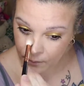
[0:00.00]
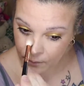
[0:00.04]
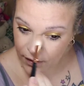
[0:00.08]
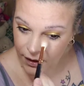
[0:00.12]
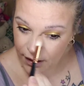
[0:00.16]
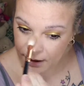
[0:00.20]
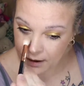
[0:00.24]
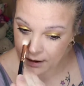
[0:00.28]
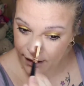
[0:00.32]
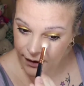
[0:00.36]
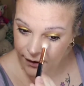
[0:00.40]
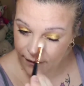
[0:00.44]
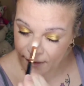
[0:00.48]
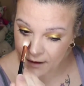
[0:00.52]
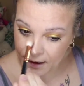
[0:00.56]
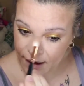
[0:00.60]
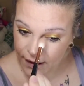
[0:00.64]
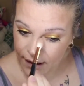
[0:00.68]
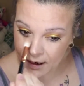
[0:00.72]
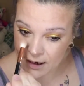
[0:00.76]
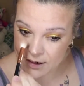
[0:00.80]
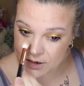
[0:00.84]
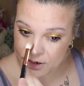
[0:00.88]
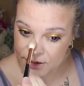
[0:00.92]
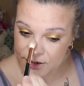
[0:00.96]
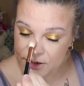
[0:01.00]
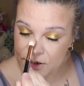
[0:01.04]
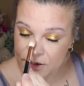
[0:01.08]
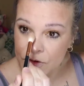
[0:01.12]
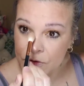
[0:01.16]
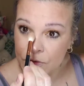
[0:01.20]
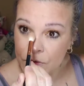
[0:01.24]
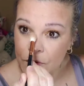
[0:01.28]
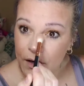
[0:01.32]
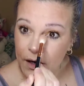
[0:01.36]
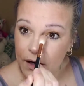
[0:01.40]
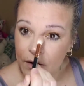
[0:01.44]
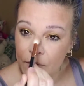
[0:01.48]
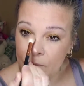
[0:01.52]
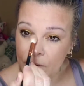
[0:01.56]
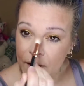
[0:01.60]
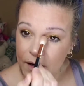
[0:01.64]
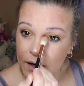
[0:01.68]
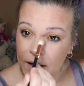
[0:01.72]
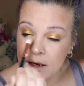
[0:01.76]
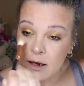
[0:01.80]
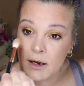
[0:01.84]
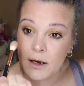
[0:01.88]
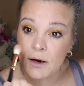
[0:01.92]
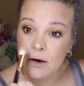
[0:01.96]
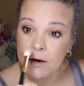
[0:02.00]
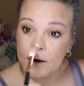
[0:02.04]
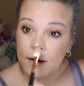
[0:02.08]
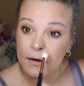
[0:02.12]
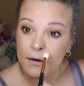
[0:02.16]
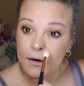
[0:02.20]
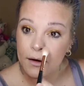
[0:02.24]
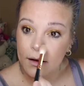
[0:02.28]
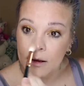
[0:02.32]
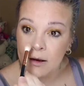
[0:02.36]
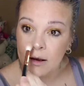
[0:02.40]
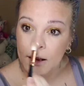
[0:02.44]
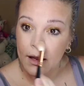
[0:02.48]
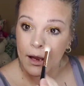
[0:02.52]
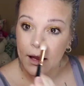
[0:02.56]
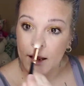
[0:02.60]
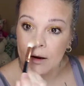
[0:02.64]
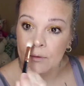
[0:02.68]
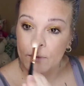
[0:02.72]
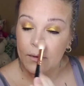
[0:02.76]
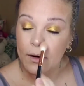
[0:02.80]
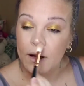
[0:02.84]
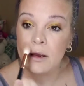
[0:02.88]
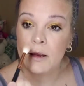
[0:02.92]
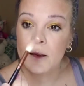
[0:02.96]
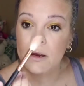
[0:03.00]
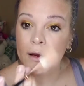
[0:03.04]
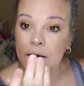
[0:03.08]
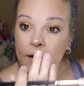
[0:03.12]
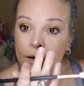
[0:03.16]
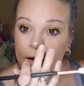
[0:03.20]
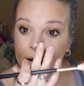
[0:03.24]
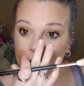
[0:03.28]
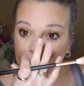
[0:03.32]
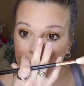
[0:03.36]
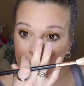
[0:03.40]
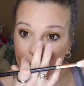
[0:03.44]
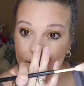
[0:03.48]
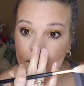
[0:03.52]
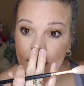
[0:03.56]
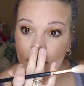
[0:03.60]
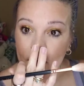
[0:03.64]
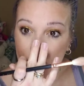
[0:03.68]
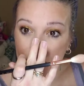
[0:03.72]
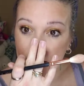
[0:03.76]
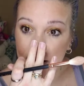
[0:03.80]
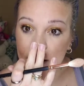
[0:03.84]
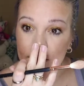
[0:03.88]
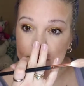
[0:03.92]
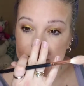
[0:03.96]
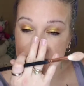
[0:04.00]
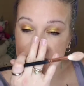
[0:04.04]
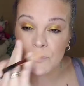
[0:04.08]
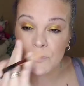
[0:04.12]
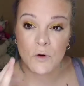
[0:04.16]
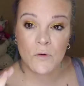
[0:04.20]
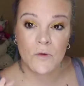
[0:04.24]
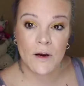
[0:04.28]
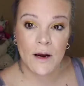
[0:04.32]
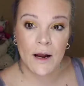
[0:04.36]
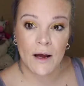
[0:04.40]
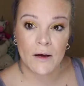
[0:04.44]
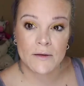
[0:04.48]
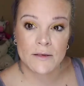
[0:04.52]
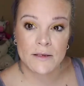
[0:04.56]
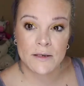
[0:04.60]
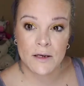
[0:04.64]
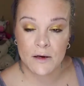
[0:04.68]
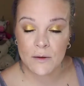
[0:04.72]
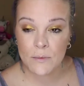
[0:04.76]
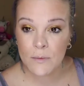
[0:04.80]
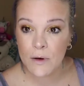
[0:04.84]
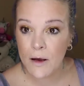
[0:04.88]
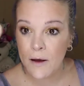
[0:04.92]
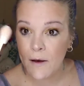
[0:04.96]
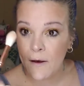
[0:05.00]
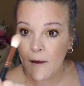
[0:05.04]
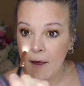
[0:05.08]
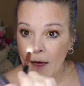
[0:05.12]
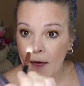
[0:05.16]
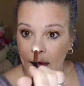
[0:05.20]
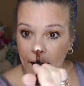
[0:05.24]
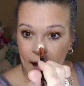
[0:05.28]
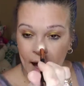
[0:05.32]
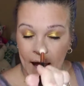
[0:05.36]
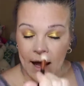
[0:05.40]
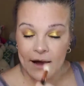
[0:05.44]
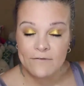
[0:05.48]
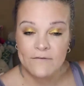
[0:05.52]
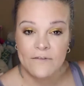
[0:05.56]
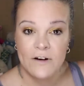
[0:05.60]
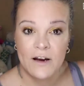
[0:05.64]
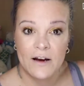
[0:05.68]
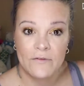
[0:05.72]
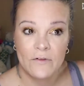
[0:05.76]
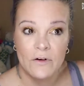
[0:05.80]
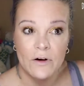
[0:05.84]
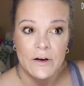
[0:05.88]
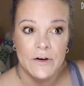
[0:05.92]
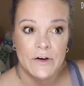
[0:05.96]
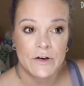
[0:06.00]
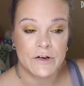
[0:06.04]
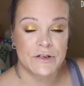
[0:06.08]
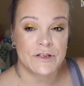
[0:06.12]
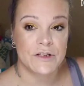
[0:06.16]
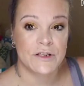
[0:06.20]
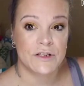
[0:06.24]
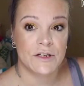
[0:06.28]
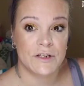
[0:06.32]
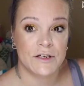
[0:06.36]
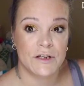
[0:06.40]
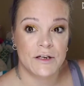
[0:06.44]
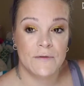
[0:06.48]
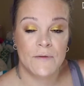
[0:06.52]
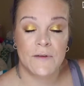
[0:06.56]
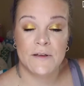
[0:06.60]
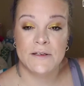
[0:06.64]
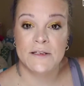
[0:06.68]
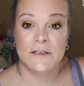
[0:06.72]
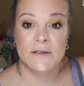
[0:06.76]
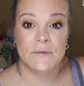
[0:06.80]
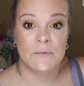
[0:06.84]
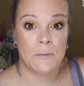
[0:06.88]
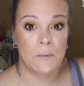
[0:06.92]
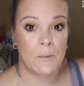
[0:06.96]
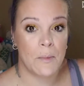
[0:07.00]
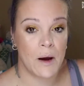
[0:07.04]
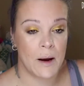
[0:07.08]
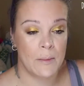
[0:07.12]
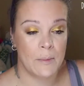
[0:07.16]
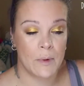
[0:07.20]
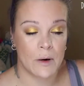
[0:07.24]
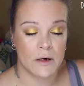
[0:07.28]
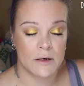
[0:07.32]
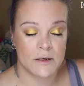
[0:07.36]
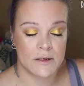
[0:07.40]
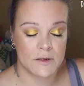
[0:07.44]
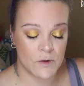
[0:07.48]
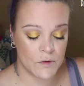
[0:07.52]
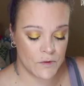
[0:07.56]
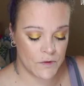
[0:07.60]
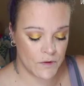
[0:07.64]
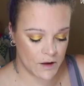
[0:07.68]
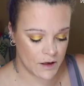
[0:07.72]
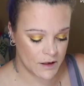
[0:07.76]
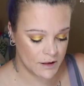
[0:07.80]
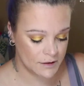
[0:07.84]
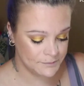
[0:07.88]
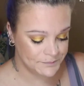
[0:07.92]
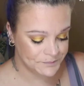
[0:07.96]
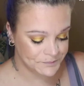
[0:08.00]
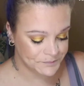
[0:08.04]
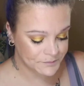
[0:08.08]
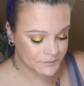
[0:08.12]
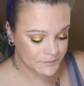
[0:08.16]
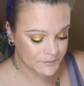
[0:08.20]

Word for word: And when I highlight, I just do kind of right here and right here, and then I'll kind of smooth it out some. I've never understood, this is my personal thing,